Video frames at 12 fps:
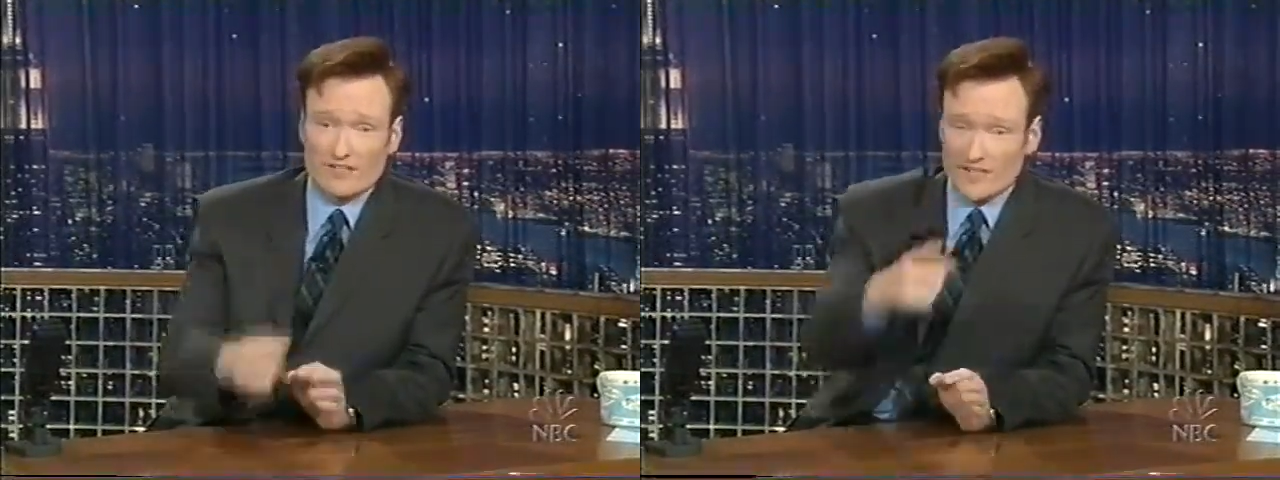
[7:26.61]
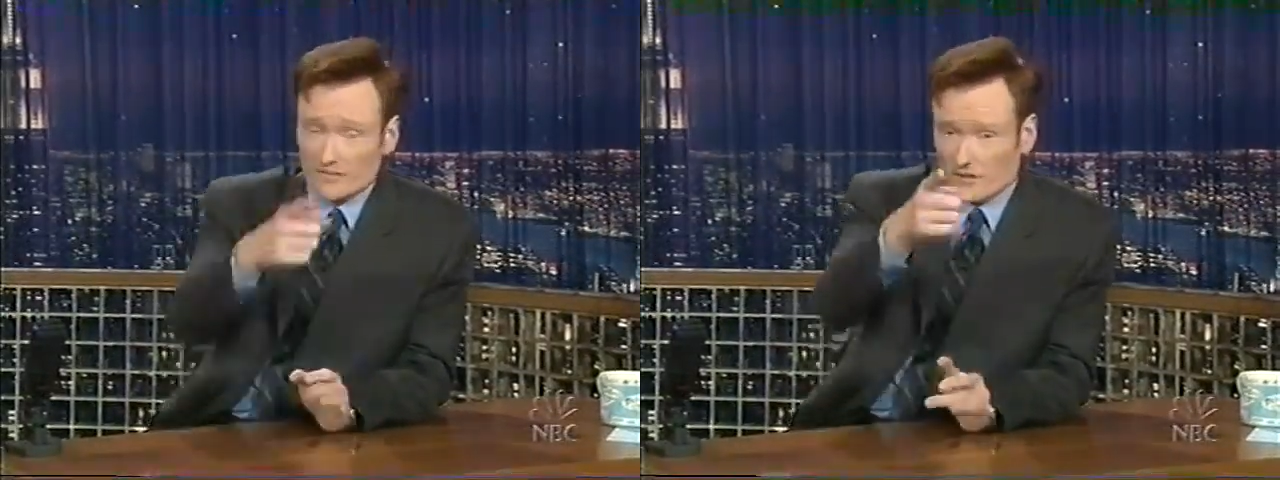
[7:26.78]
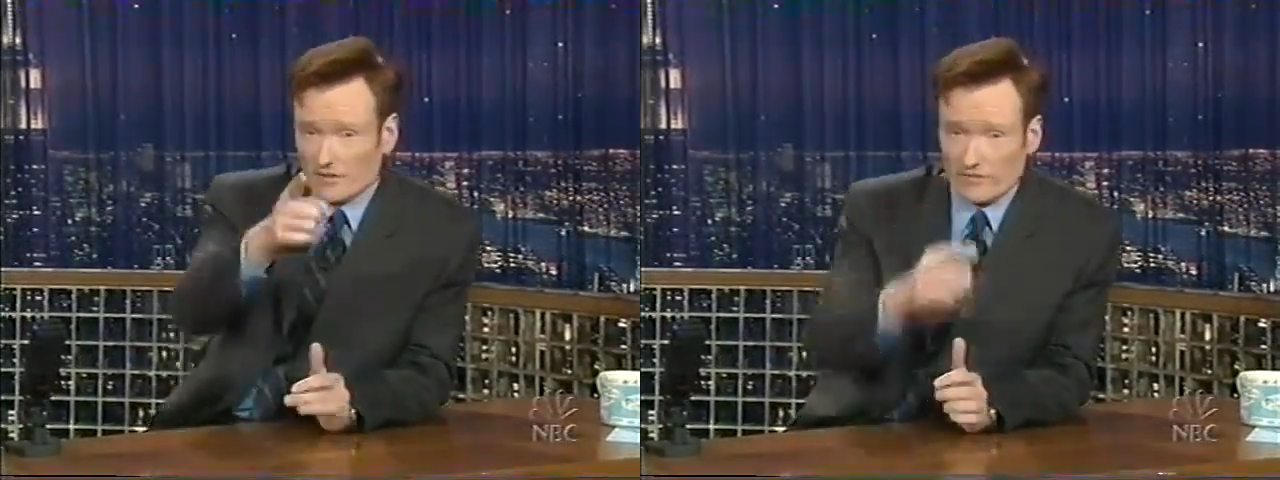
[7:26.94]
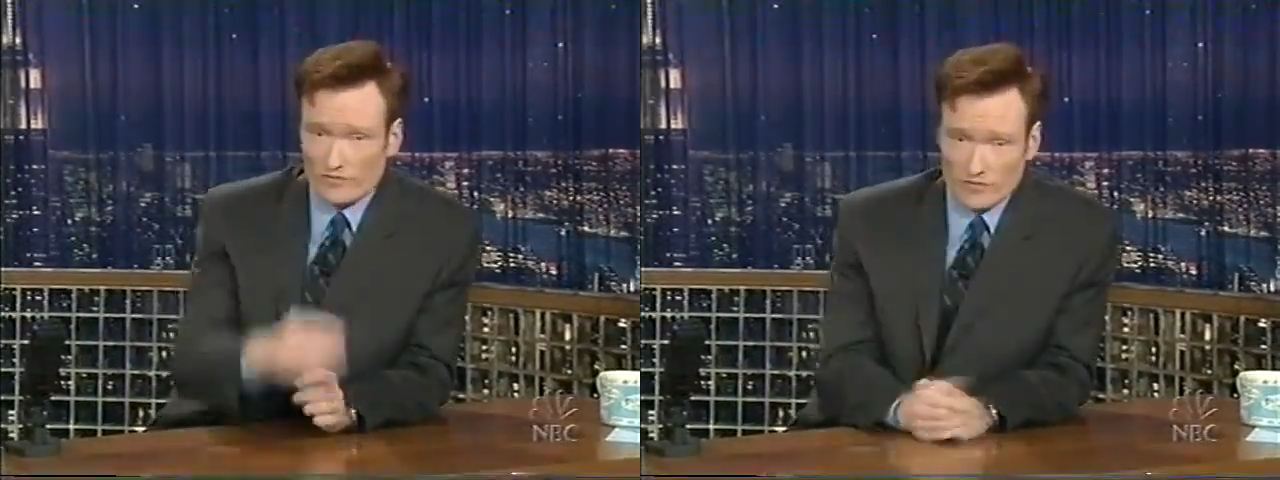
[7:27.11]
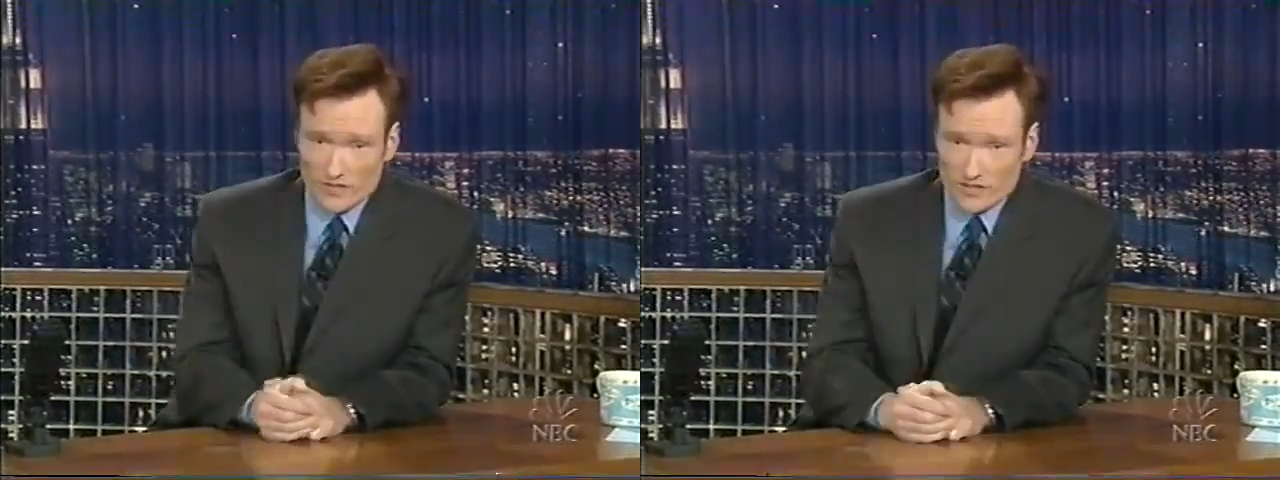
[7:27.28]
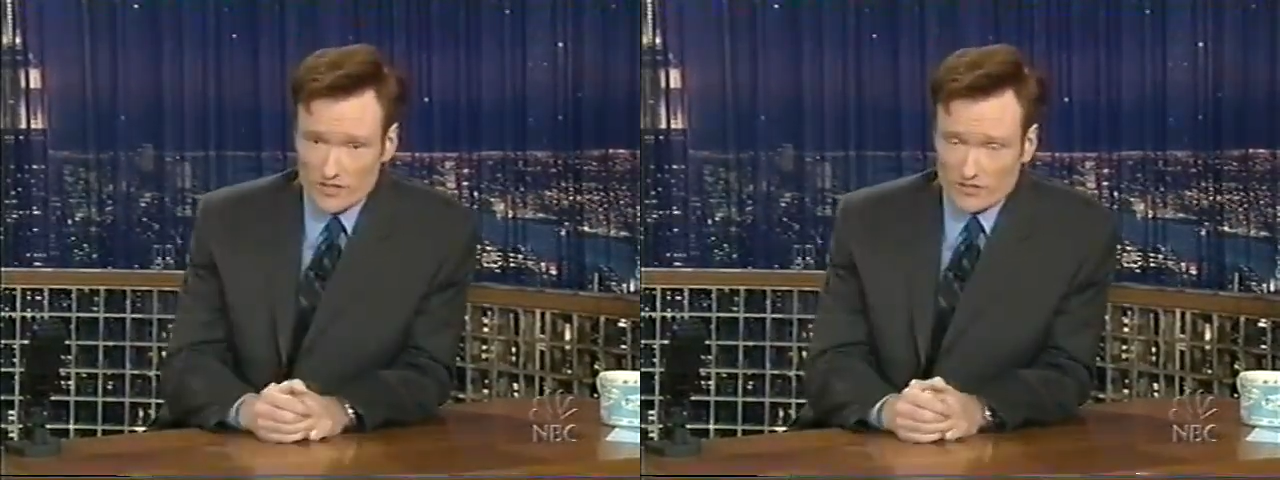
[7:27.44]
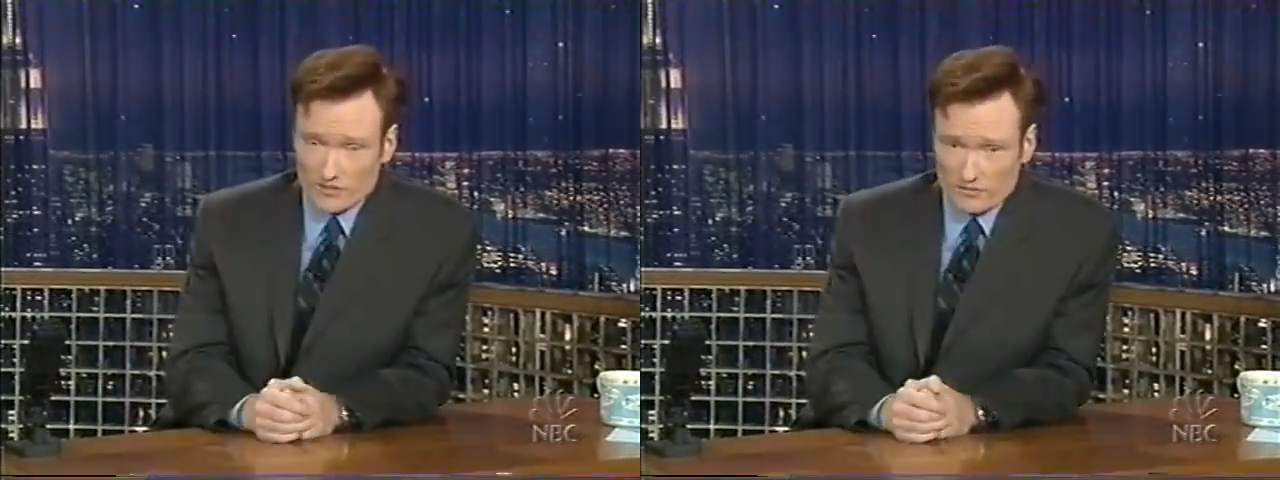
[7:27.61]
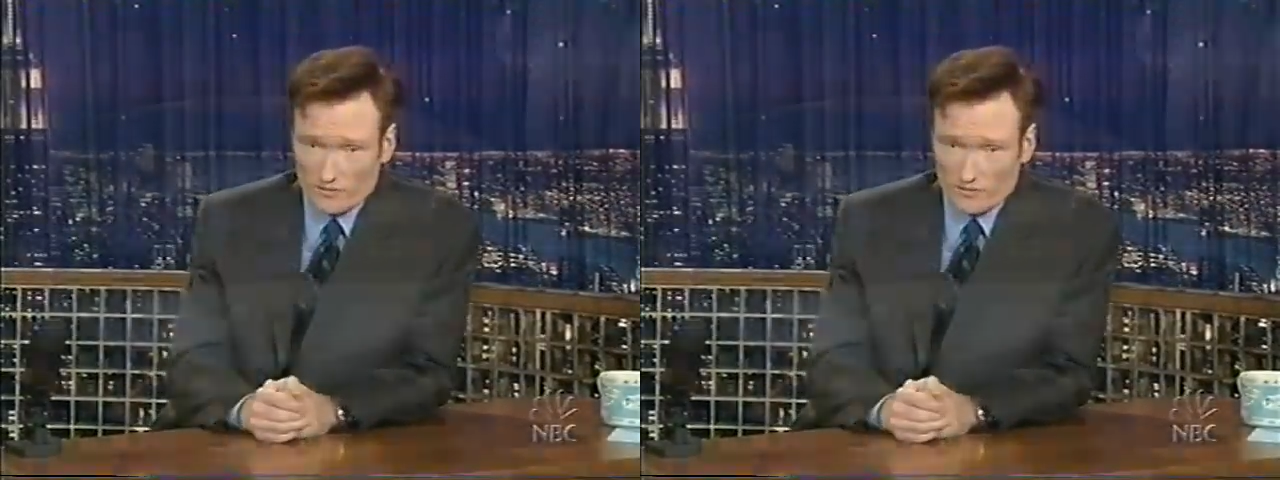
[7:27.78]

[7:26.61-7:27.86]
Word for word: Take a look at this footage. It's